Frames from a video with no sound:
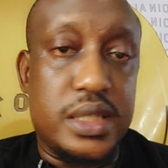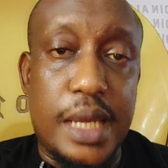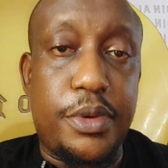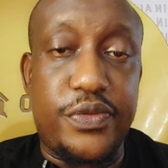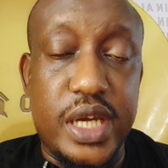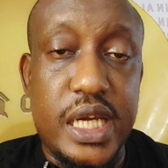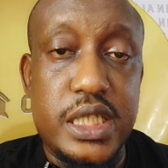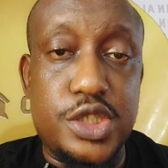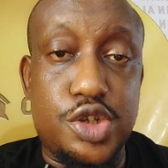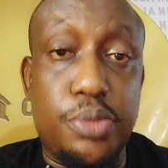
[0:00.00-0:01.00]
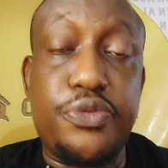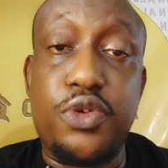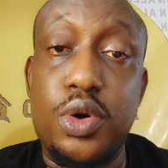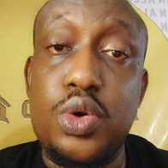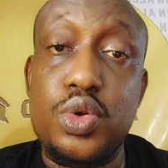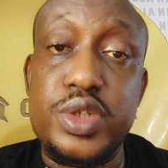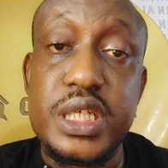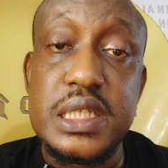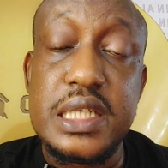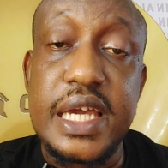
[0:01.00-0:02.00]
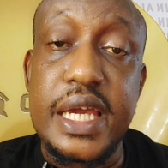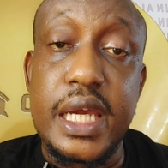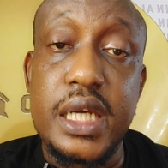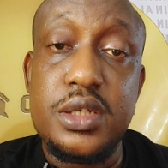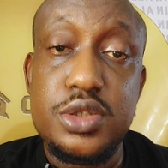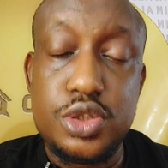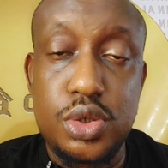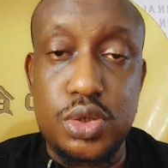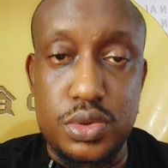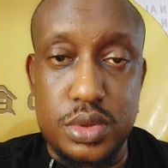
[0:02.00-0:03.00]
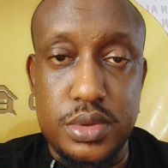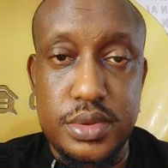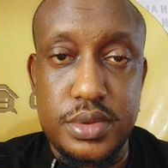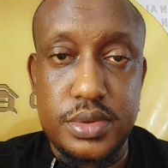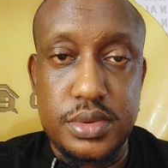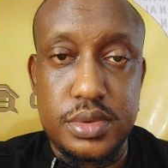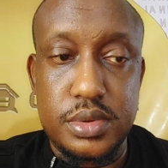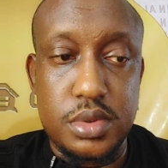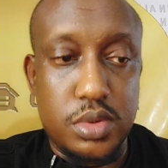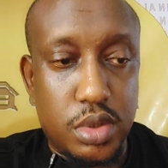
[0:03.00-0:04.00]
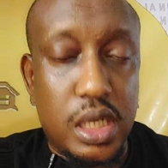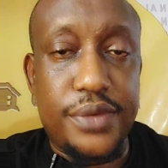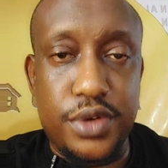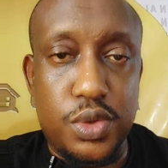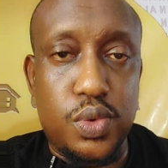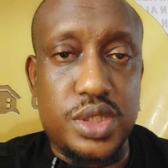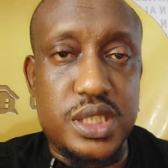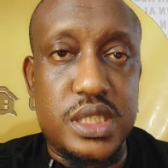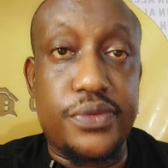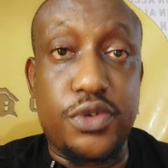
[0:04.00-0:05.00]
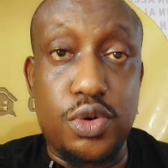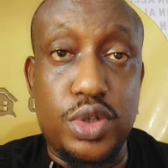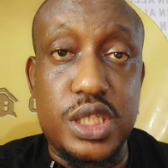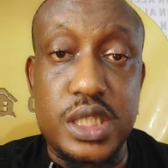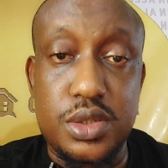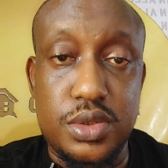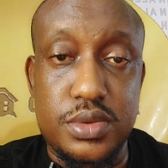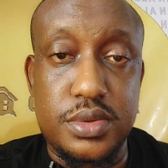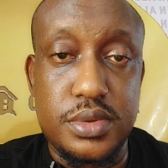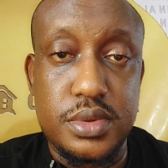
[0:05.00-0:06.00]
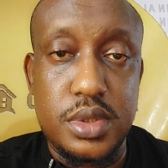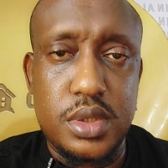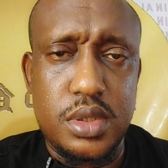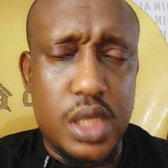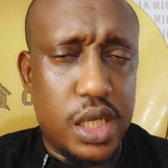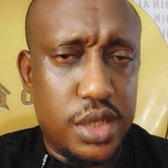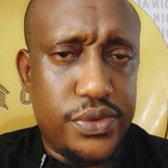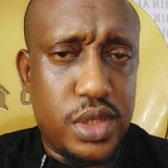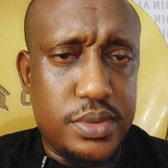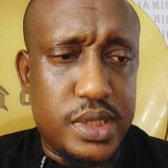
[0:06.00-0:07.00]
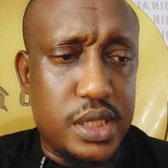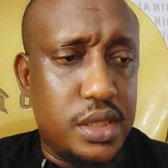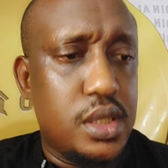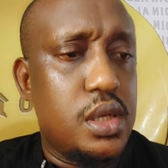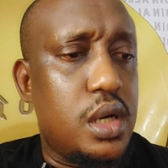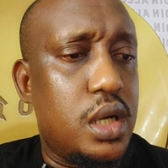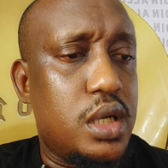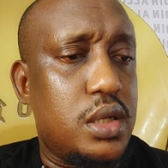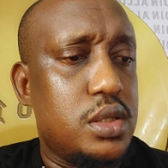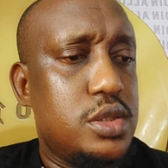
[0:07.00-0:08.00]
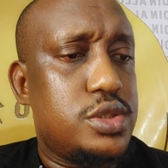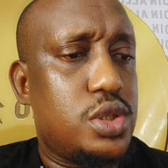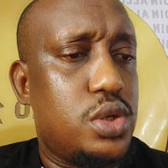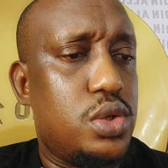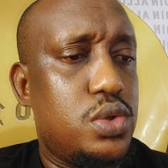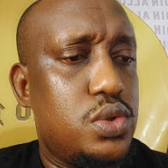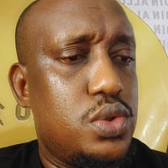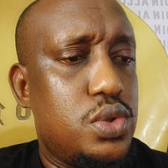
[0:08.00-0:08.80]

type of airdrop for holding a token. Kind of a reward system for holding a token. I don't know if you get what I'm saying. So